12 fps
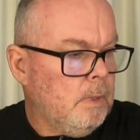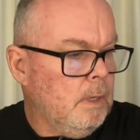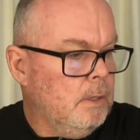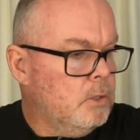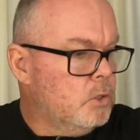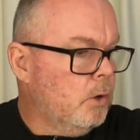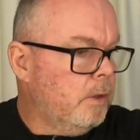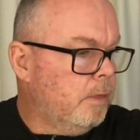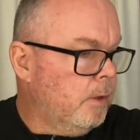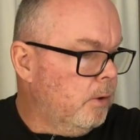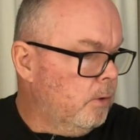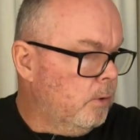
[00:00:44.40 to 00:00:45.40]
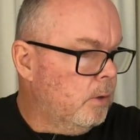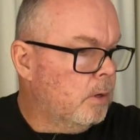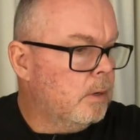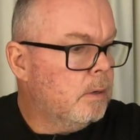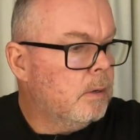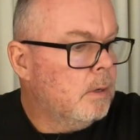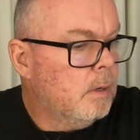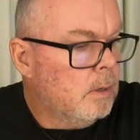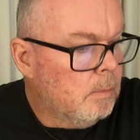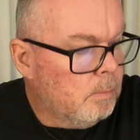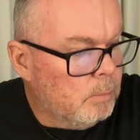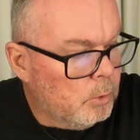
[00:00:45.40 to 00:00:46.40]
Zytho
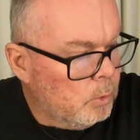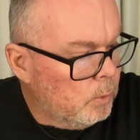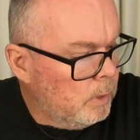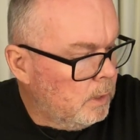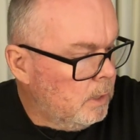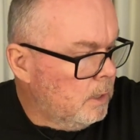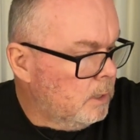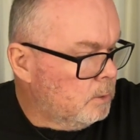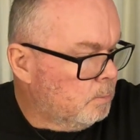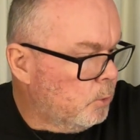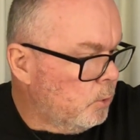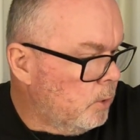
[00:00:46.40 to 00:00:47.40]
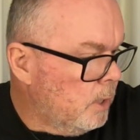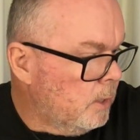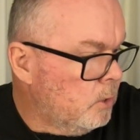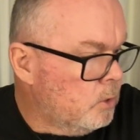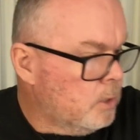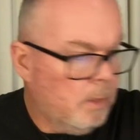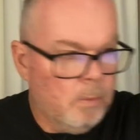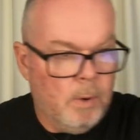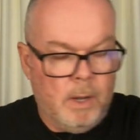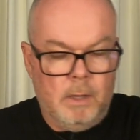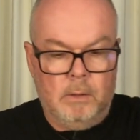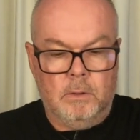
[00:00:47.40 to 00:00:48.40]
Brewing is brewed in New South
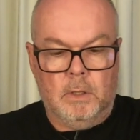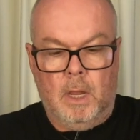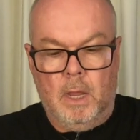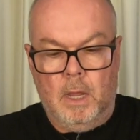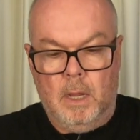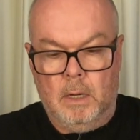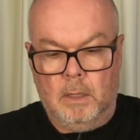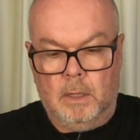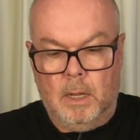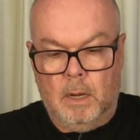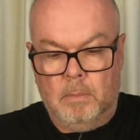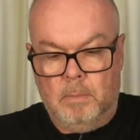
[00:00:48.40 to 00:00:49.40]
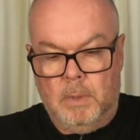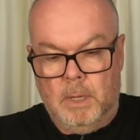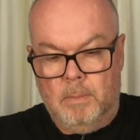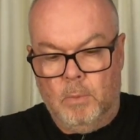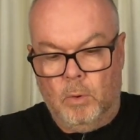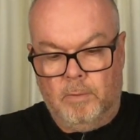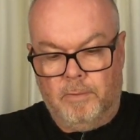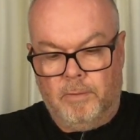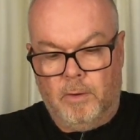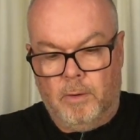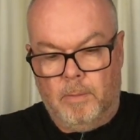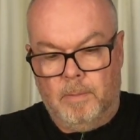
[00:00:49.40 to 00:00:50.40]
Wales and can be bought
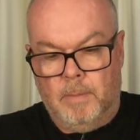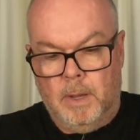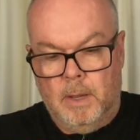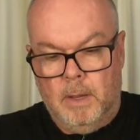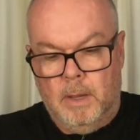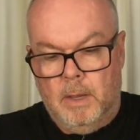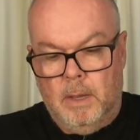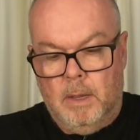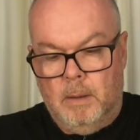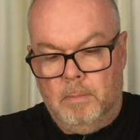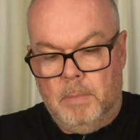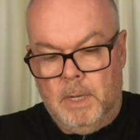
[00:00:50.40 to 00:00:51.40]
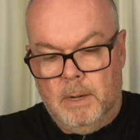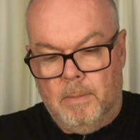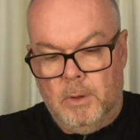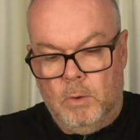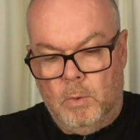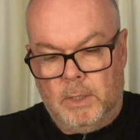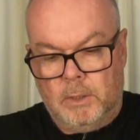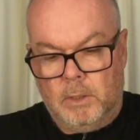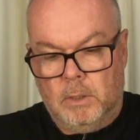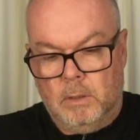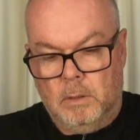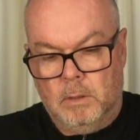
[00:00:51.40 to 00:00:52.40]
from
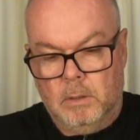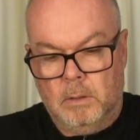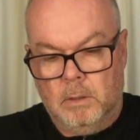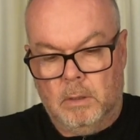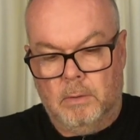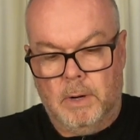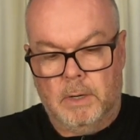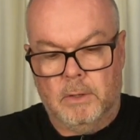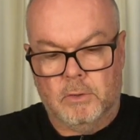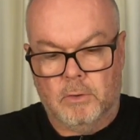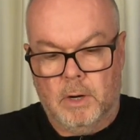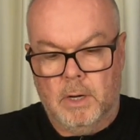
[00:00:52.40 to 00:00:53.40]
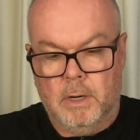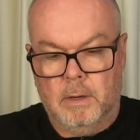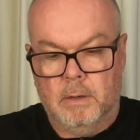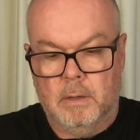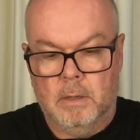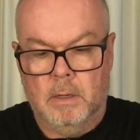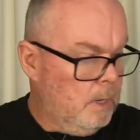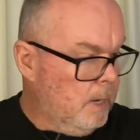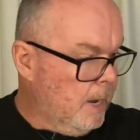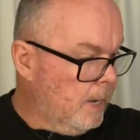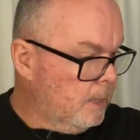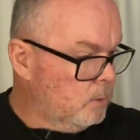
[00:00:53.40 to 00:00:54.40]
WS around Australia.
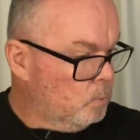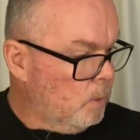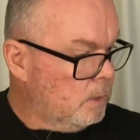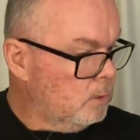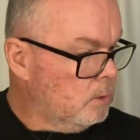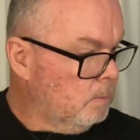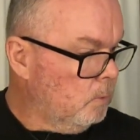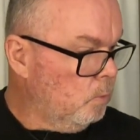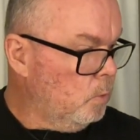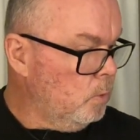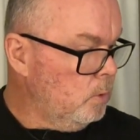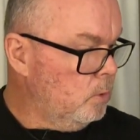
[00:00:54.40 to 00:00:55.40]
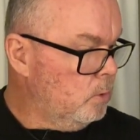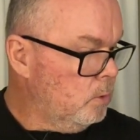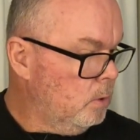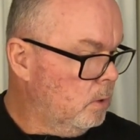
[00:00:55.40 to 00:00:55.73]
It has won some awards.